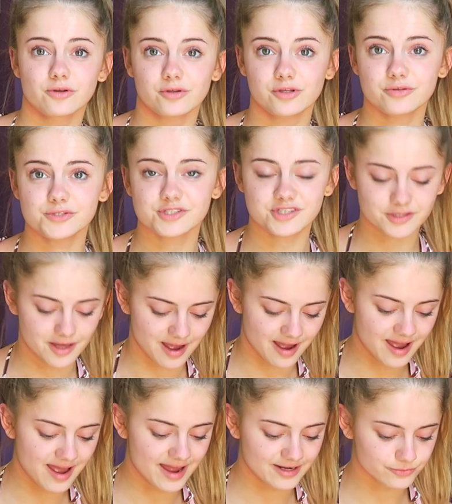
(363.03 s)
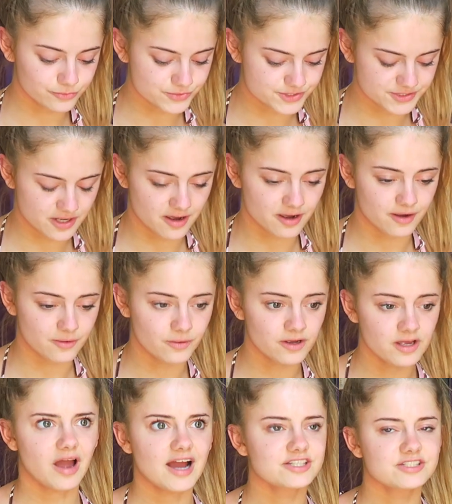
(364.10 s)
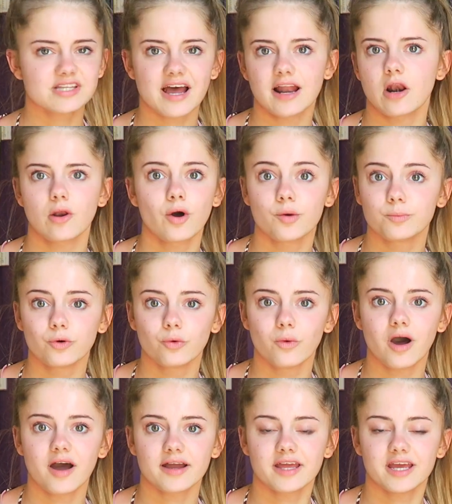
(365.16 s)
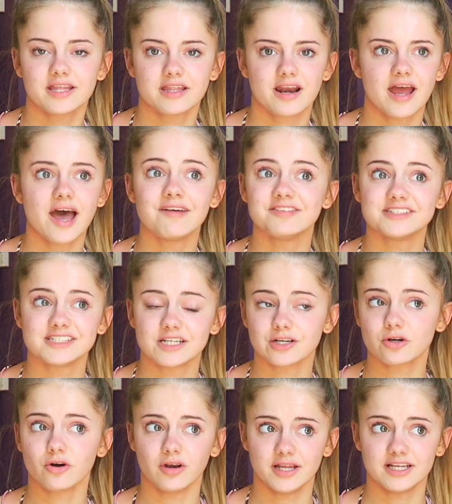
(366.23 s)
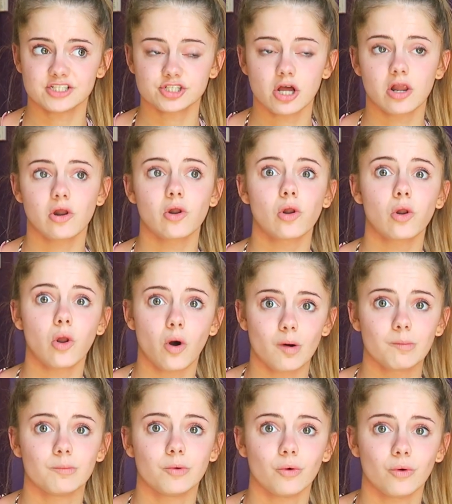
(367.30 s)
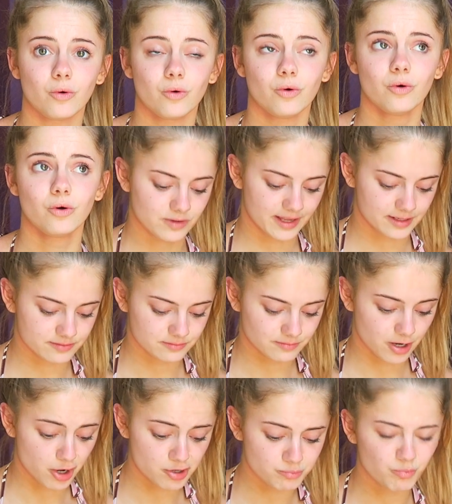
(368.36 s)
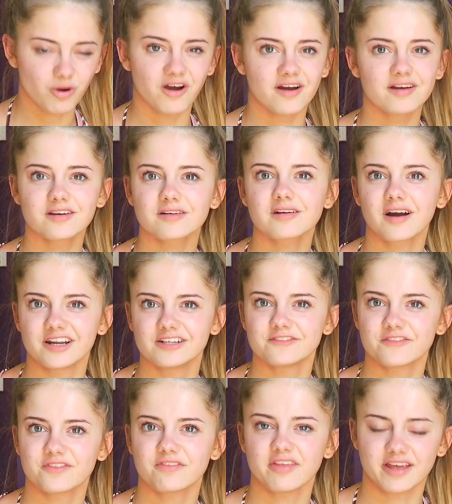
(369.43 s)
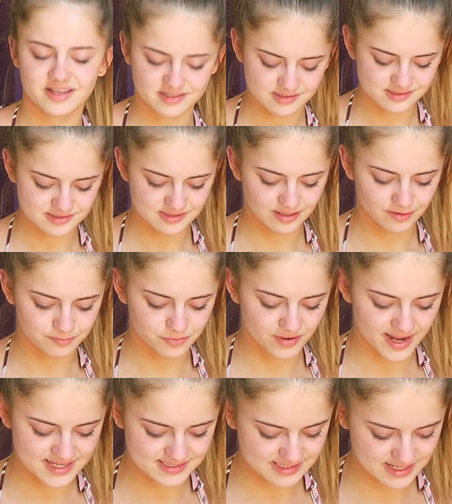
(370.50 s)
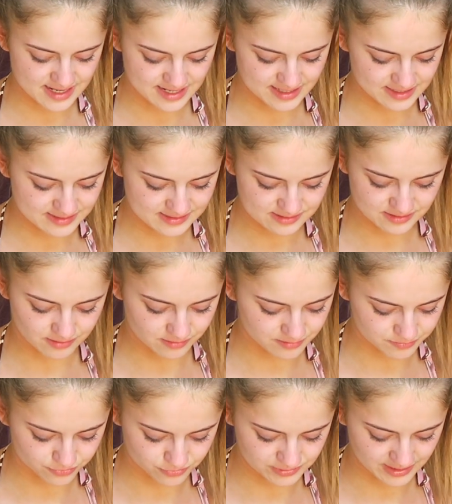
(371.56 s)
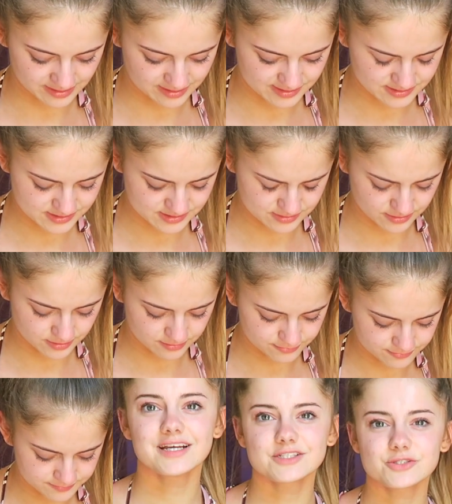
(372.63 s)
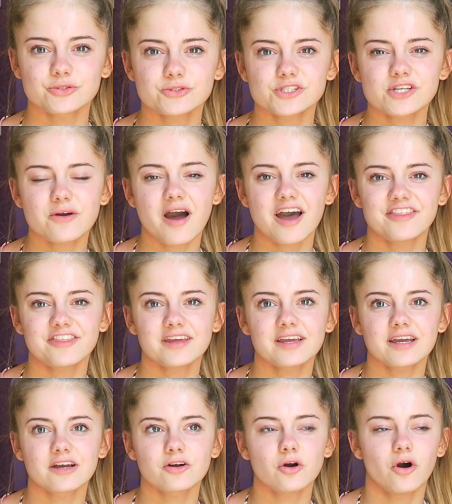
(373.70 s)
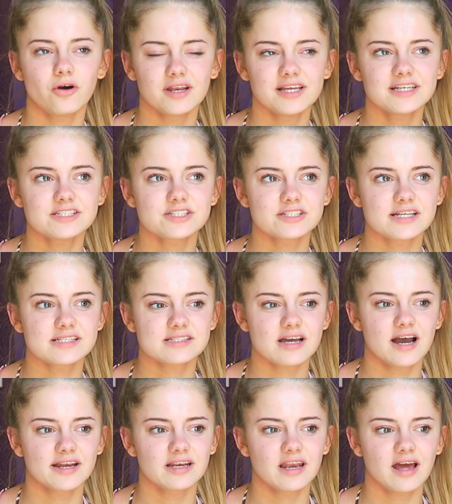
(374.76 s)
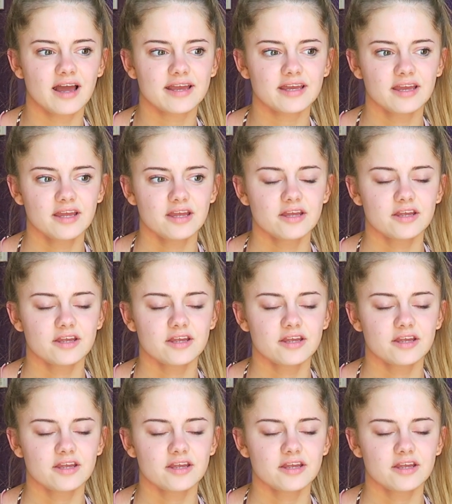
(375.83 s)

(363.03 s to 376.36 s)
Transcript: not used to that. And also, I just had a lot more work here than I ever did at college. A lot more, like, homework kind of things. A lot more essays and a lot more of that kind of stuff. It's also, I think college is kind of like,